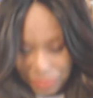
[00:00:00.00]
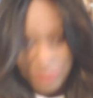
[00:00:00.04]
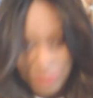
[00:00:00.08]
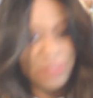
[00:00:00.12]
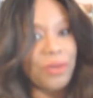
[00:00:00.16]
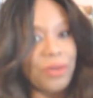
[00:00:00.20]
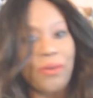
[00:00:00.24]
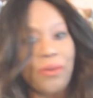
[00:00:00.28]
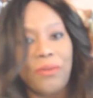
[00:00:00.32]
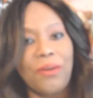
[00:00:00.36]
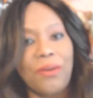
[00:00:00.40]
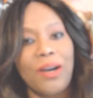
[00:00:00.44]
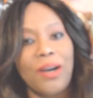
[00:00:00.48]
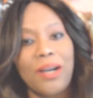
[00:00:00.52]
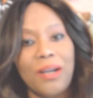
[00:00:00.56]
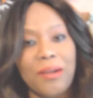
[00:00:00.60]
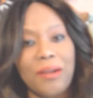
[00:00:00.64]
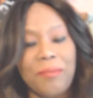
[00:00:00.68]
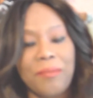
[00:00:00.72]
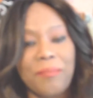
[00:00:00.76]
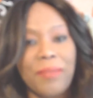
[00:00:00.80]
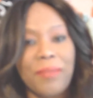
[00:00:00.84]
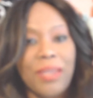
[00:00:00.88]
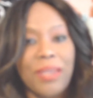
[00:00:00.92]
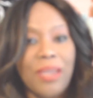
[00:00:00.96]

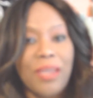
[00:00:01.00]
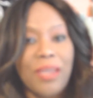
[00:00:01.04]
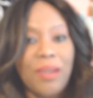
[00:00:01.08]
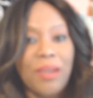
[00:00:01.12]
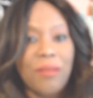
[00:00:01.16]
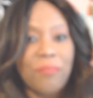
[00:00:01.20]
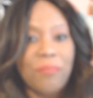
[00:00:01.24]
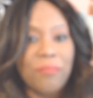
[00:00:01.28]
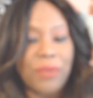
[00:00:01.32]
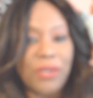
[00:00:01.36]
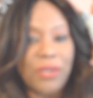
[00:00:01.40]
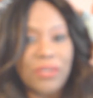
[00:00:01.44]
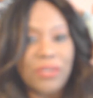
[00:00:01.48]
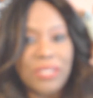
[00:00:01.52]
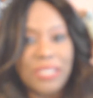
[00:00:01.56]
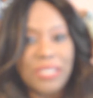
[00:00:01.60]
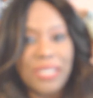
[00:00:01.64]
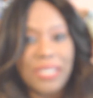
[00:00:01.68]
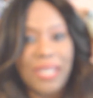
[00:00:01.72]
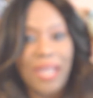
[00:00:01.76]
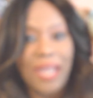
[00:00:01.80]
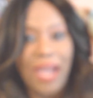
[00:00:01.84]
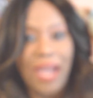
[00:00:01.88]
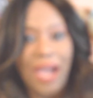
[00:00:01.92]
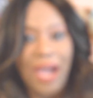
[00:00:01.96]
So, personally,